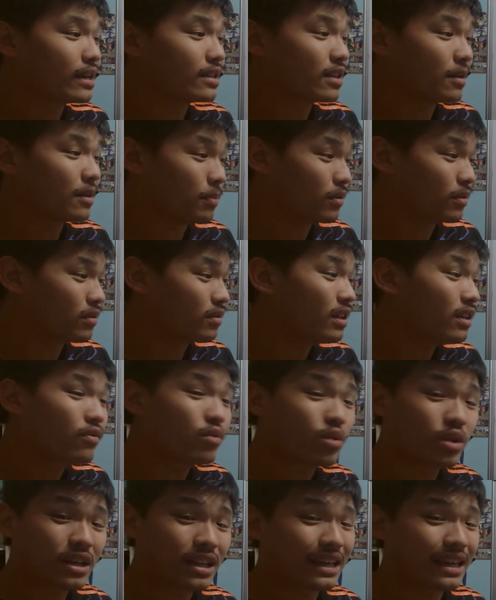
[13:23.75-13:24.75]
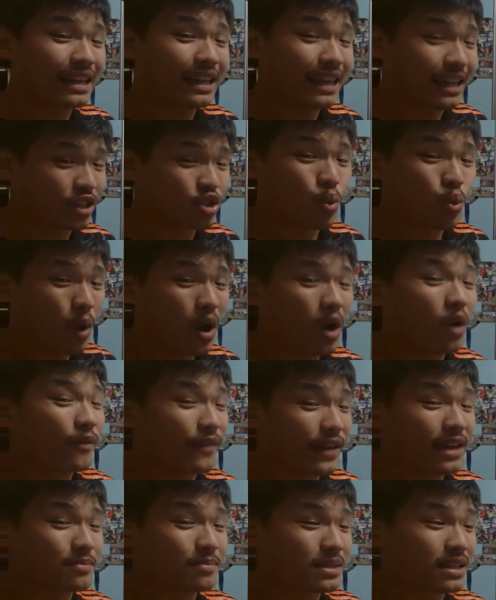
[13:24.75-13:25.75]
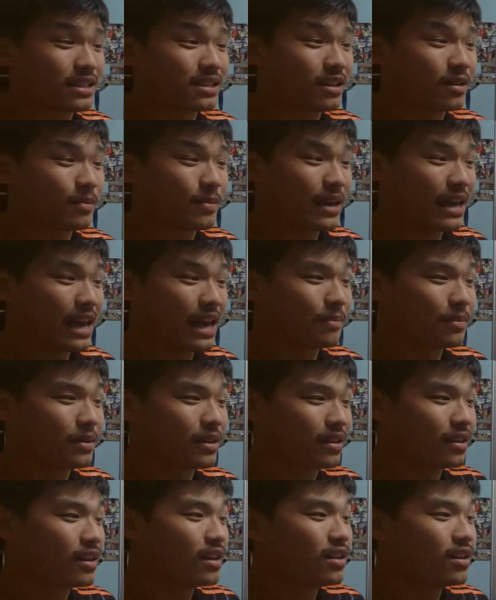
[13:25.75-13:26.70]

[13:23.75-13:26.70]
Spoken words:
I believe we're going to get like 12 games that's going to be happening